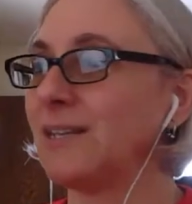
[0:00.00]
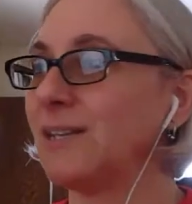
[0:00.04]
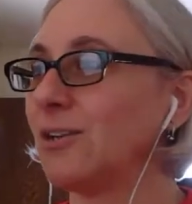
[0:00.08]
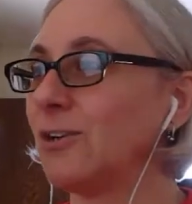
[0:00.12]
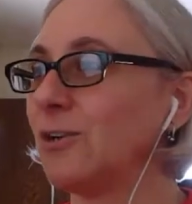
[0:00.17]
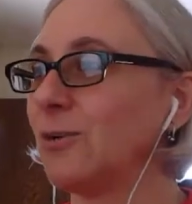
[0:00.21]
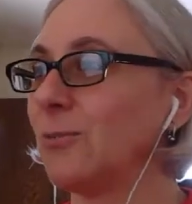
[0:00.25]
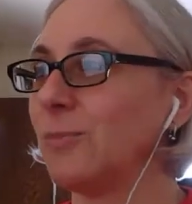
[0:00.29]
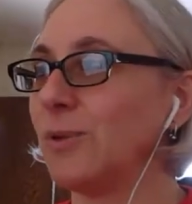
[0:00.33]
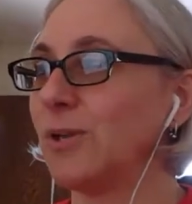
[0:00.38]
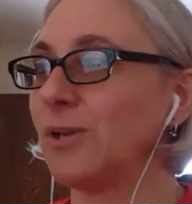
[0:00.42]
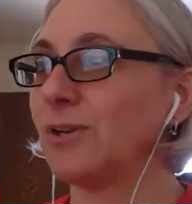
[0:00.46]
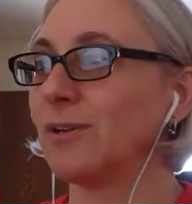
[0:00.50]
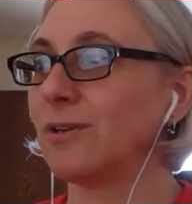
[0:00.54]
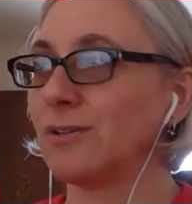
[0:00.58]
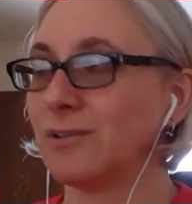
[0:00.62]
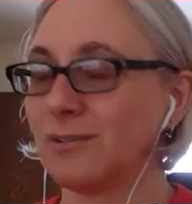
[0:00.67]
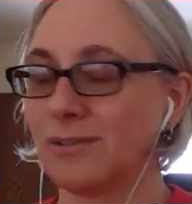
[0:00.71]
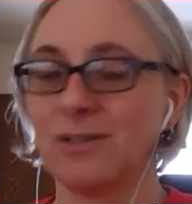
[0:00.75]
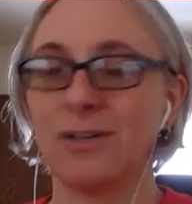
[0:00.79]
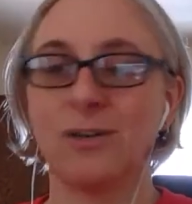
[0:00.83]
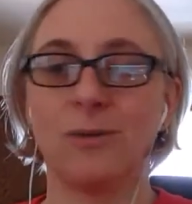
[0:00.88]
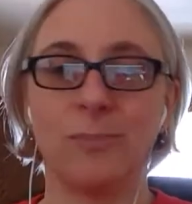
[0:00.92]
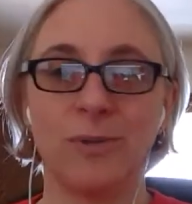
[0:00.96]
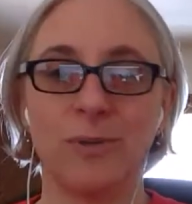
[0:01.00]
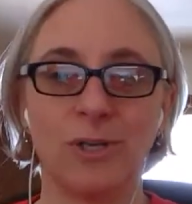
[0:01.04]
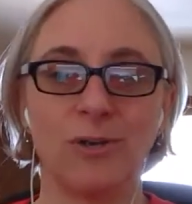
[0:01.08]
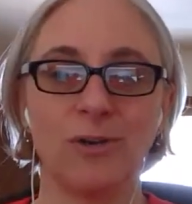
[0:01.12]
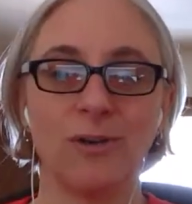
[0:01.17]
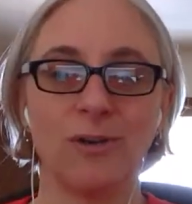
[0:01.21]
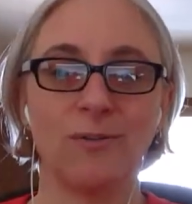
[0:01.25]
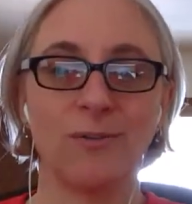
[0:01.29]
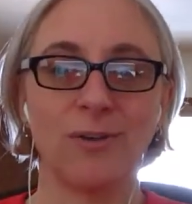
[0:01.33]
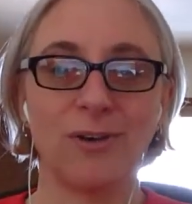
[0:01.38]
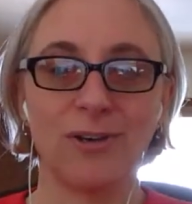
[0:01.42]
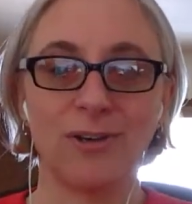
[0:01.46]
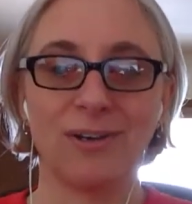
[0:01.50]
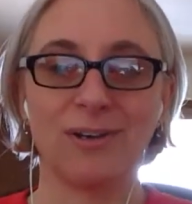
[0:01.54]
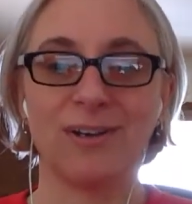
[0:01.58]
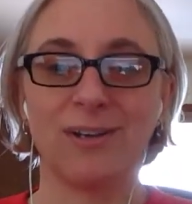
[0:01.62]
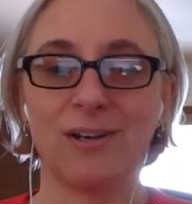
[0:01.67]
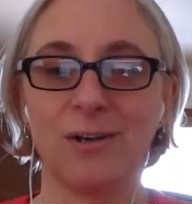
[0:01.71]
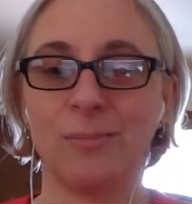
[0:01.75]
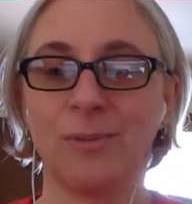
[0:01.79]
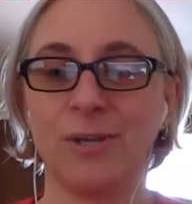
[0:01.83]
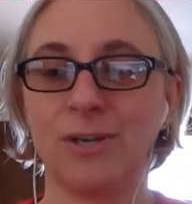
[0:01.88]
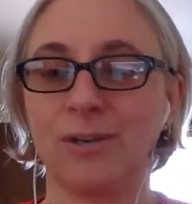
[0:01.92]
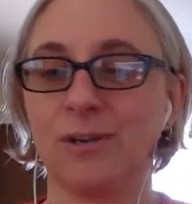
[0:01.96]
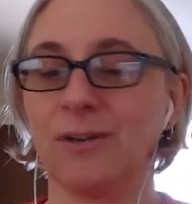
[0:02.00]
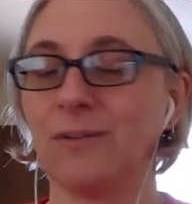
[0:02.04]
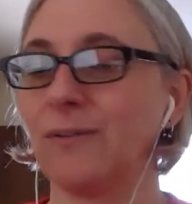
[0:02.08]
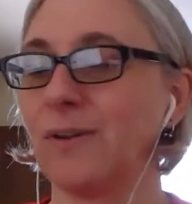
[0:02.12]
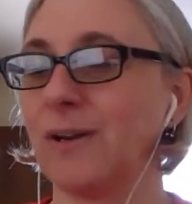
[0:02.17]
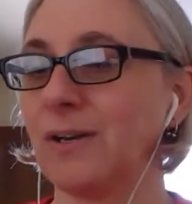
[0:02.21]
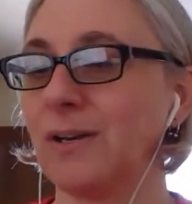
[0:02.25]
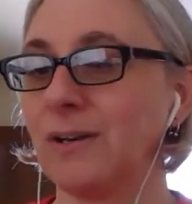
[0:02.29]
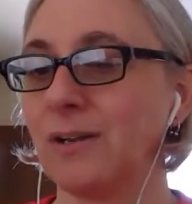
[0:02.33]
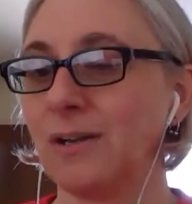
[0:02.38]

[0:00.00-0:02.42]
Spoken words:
It'll be a good one. It'll be a good one.